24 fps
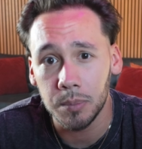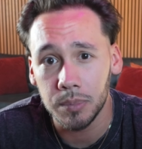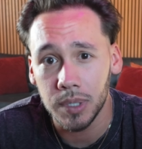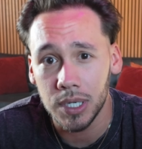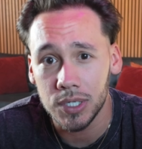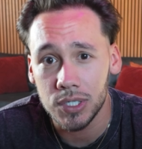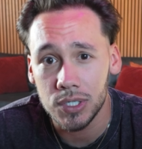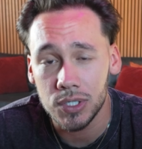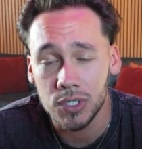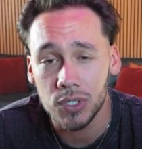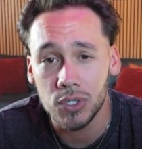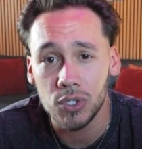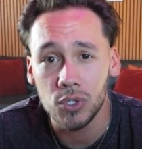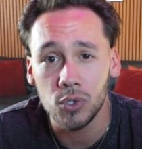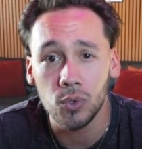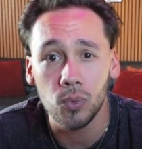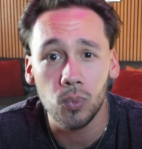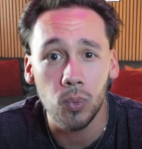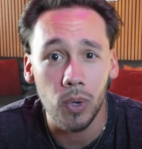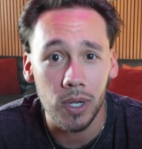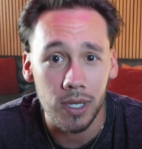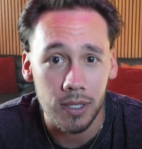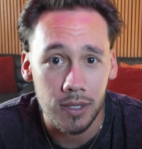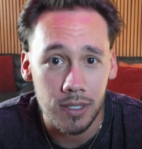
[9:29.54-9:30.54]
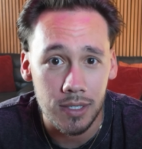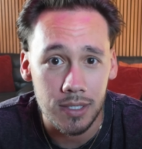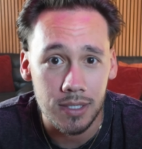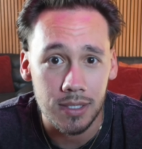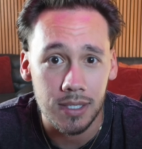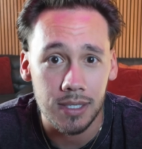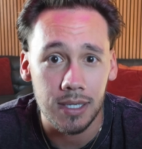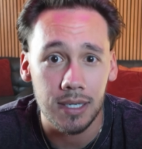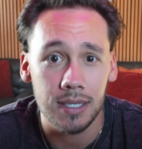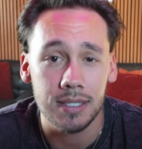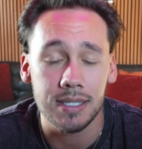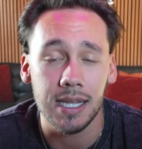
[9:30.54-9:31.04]
and budget to do one of these
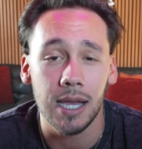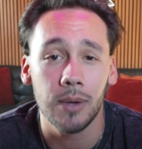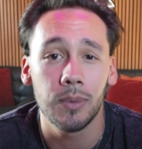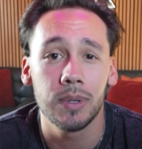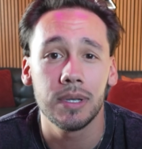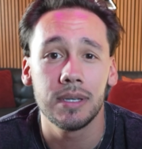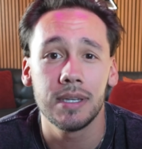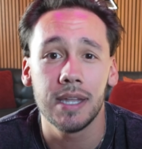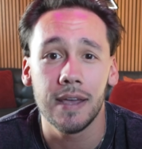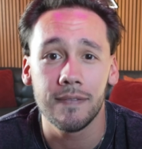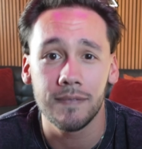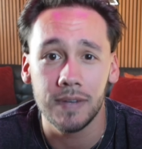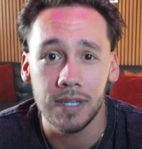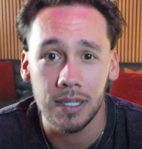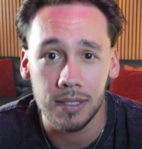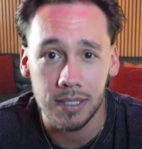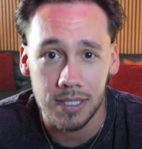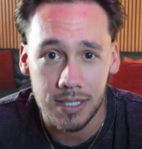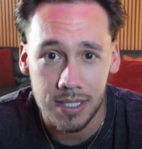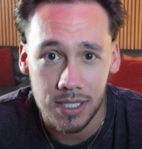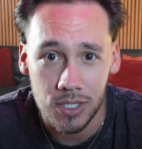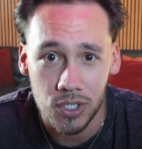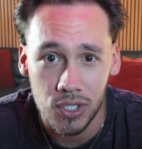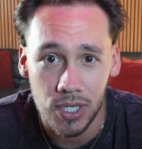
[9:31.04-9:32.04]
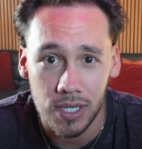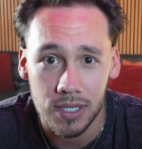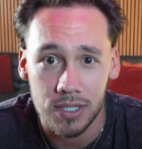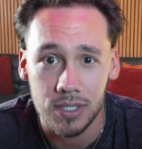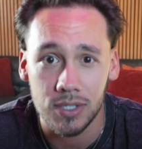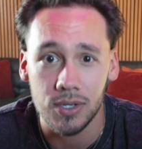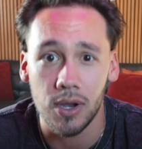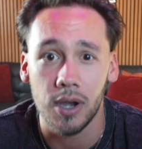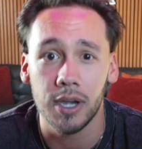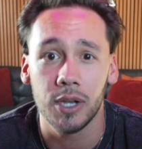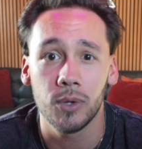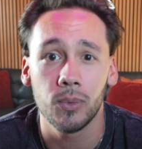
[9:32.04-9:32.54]
things, I would definitely suggest
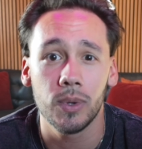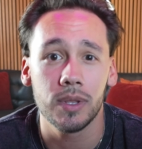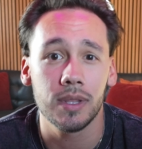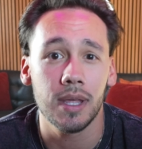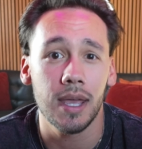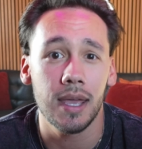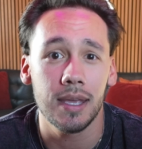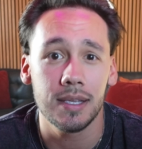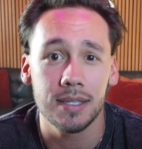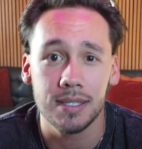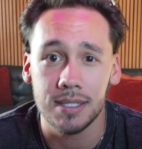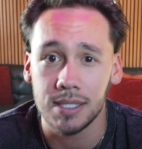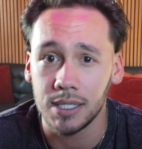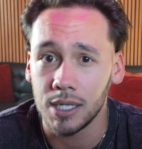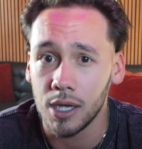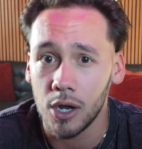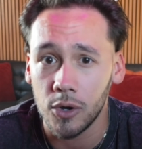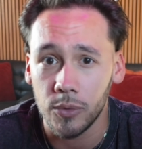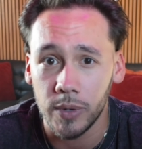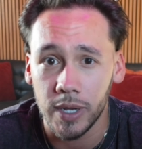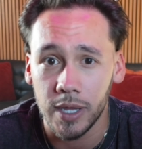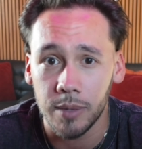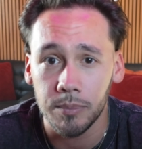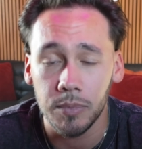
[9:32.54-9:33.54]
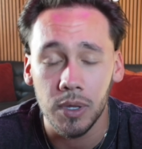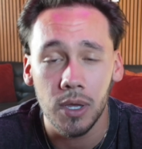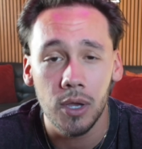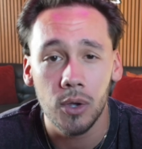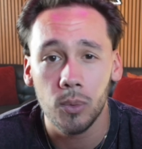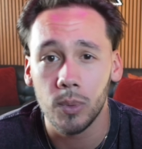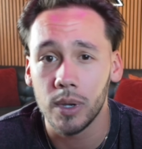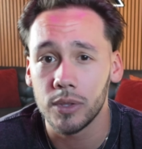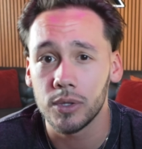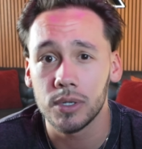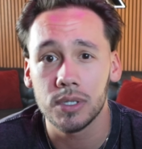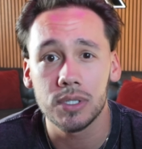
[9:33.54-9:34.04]
starting with a CRM,
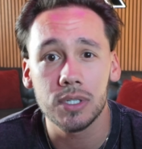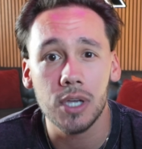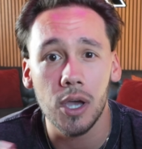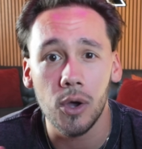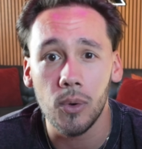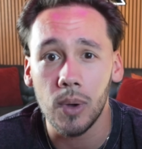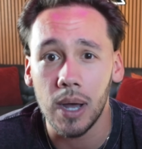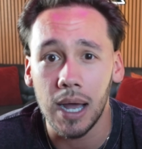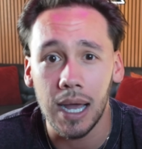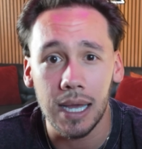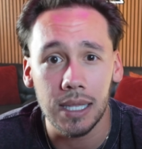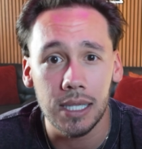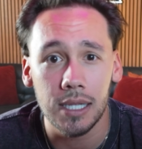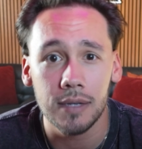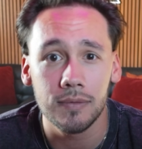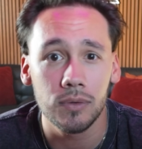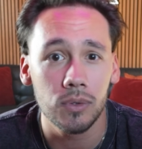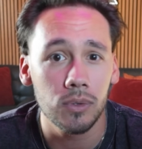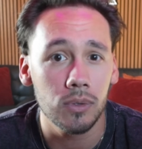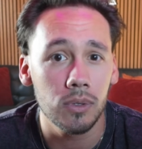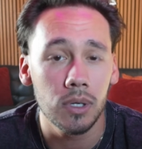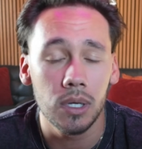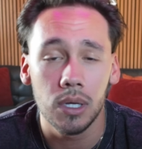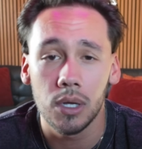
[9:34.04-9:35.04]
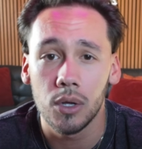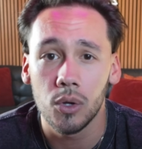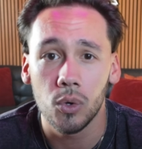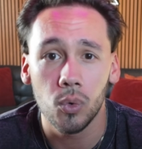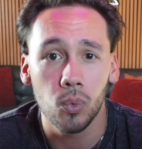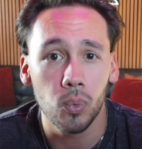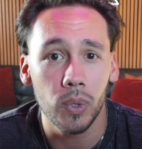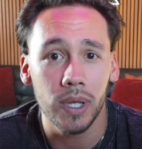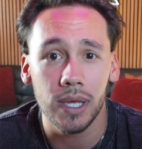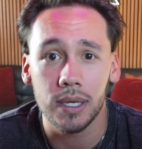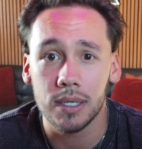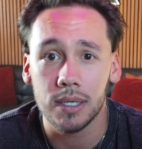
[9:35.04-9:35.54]
whether it's GoHighLevel,
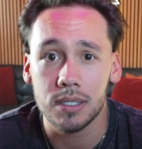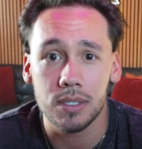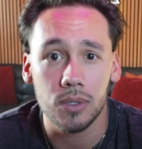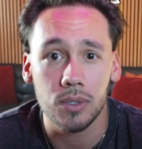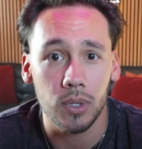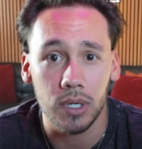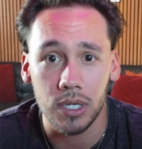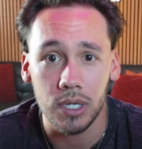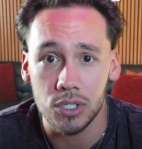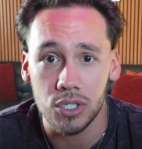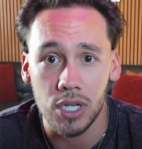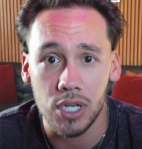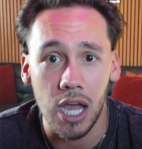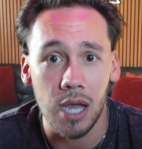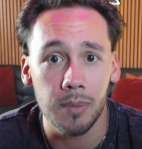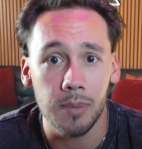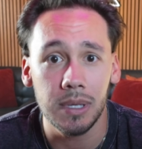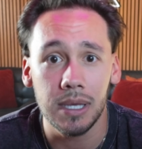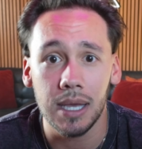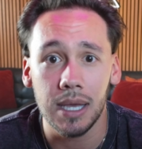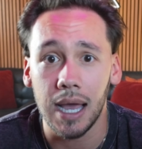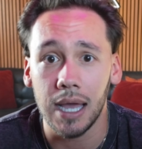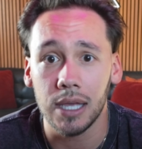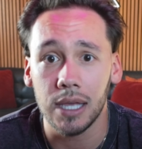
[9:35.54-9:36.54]
Wix, or Kajabi.